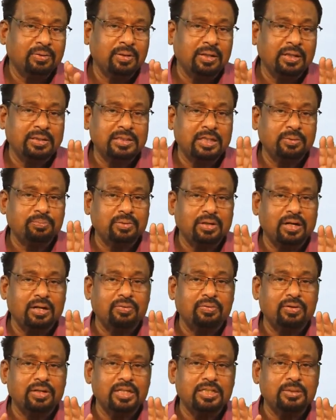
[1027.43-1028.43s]
deceptive
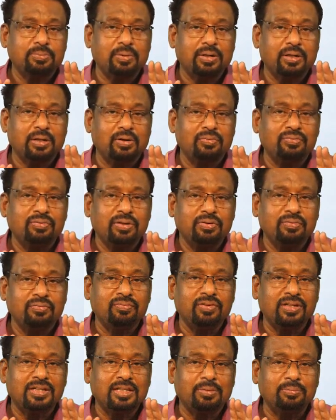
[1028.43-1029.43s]
advertisement of
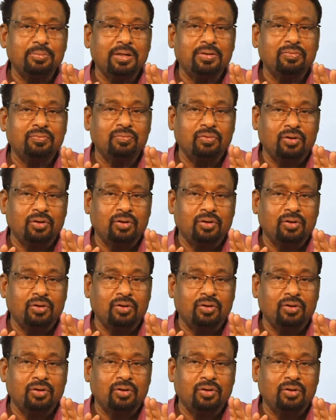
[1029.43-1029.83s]
vitamin